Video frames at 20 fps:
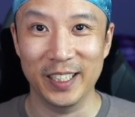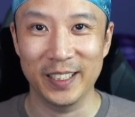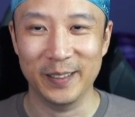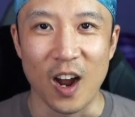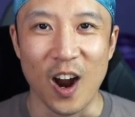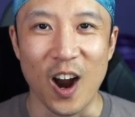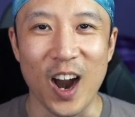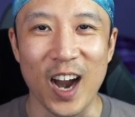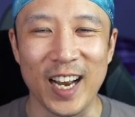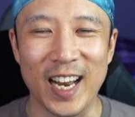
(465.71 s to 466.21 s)

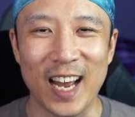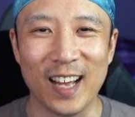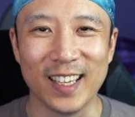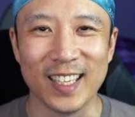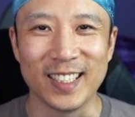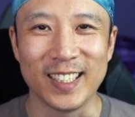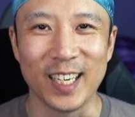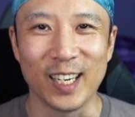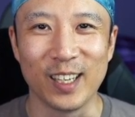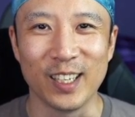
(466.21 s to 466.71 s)
All right, now let's
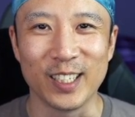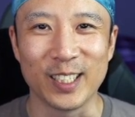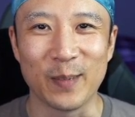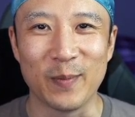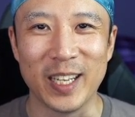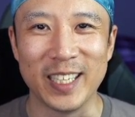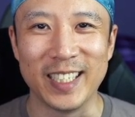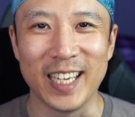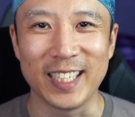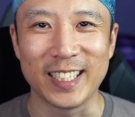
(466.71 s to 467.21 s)
take a look at some of
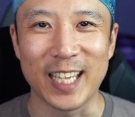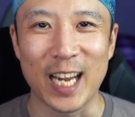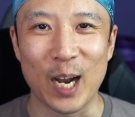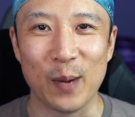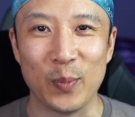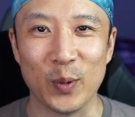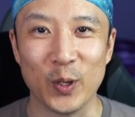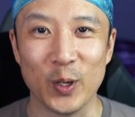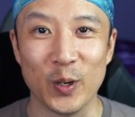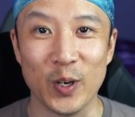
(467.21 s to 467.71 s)
the decks that I
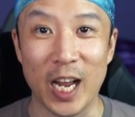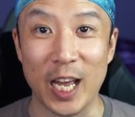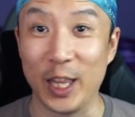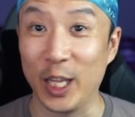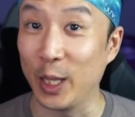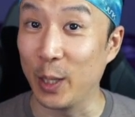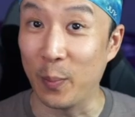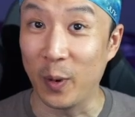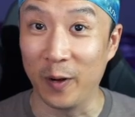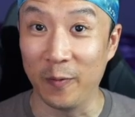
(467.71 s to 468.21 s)
brewed. I think
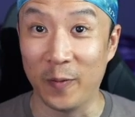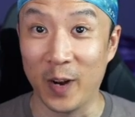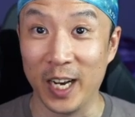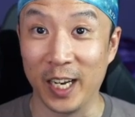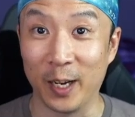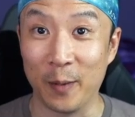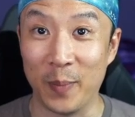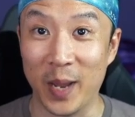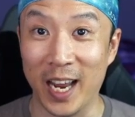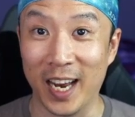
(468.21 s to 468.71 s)
they're pretty fun and
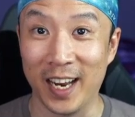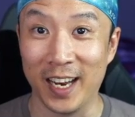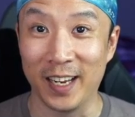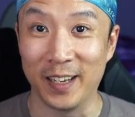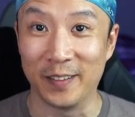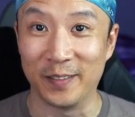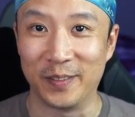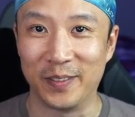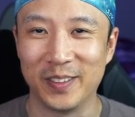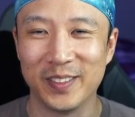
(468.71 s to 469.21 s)

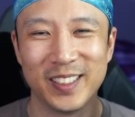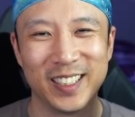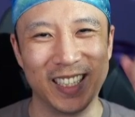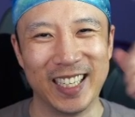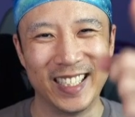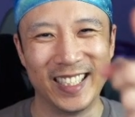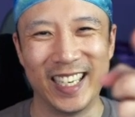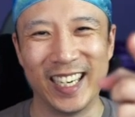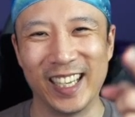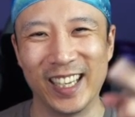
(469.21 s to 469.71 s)
competitive. Let's
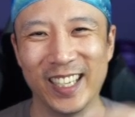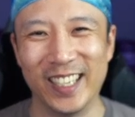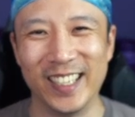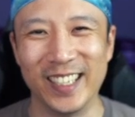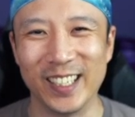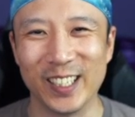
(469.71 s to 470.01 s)
take a look.